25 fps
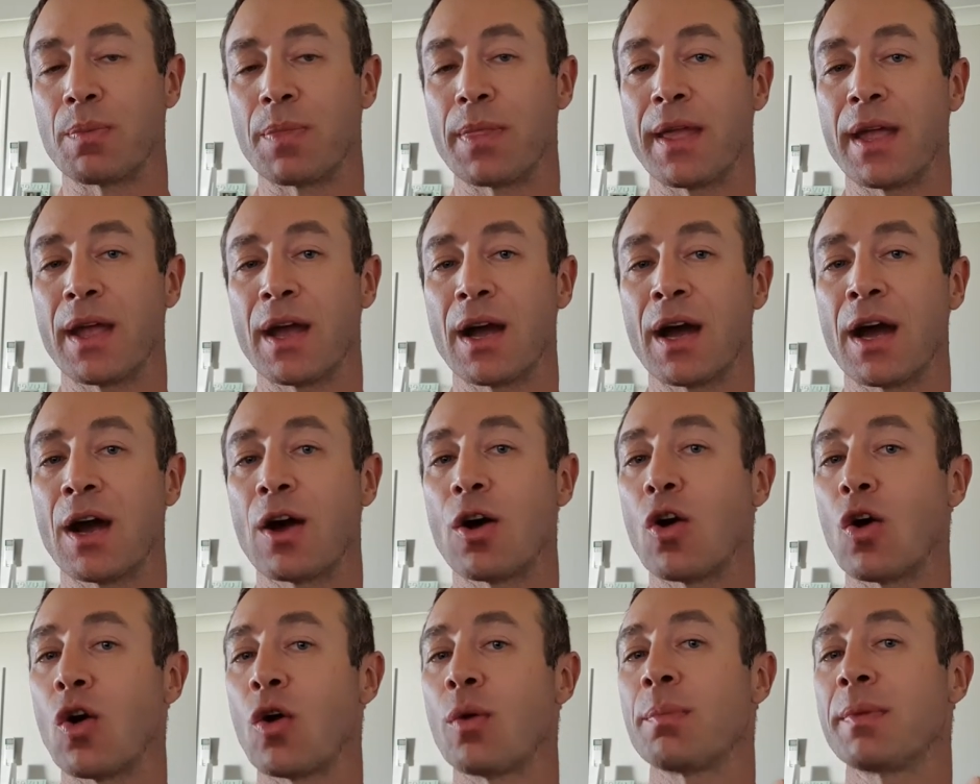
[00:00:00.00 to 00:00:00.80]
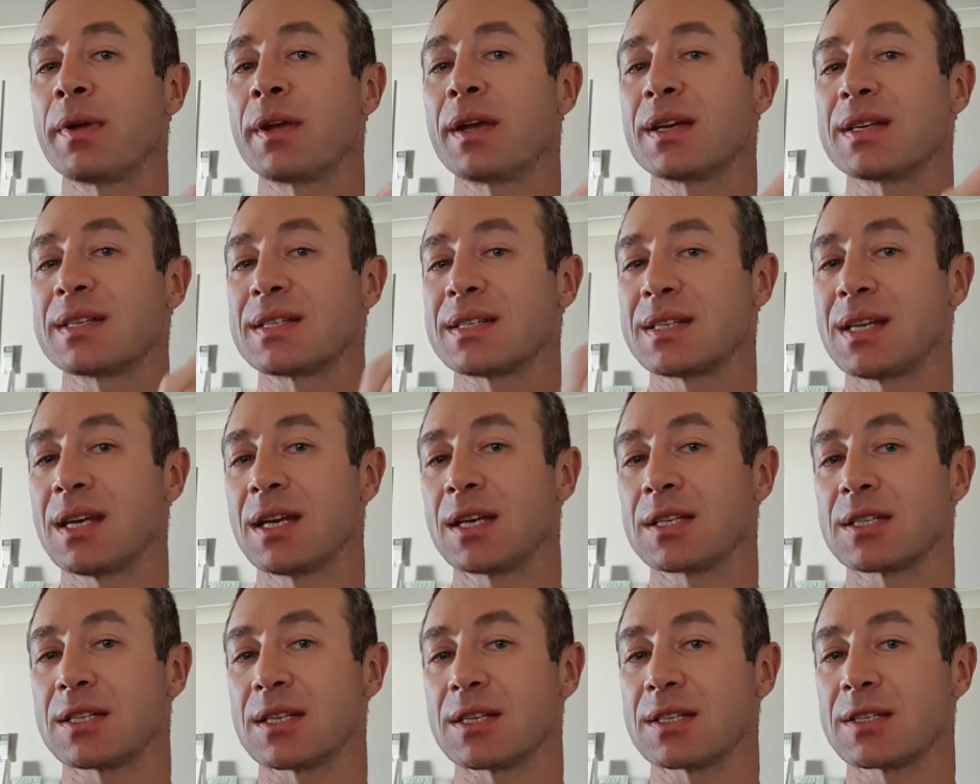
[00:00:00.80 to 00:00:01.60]
they are
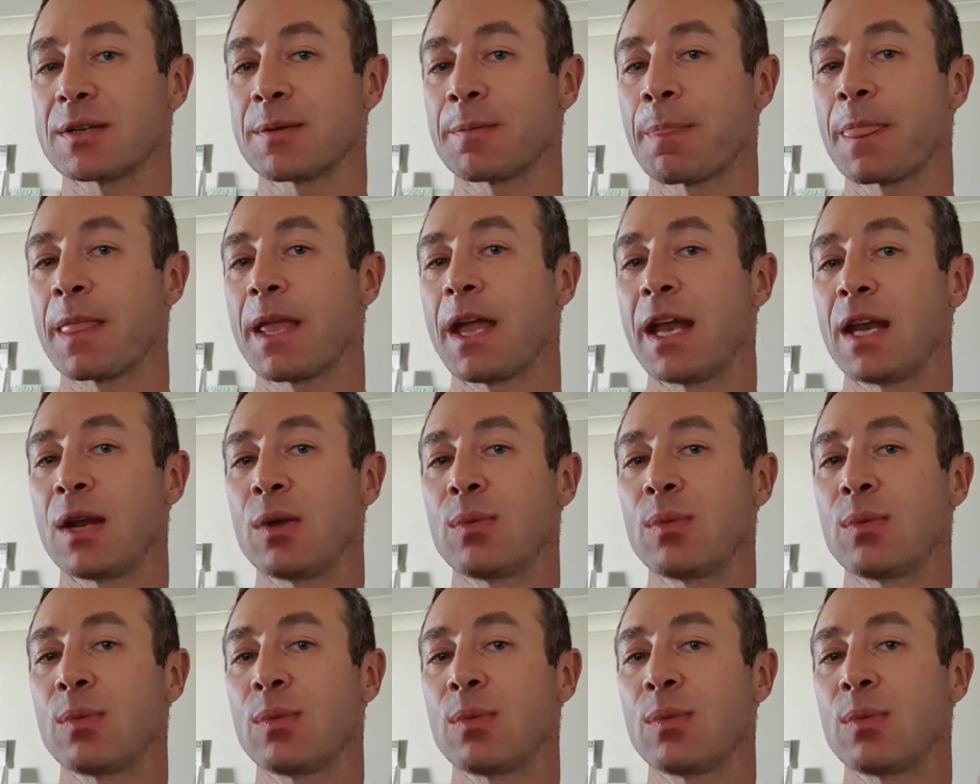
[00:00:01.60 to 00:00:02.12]
omega-6s. And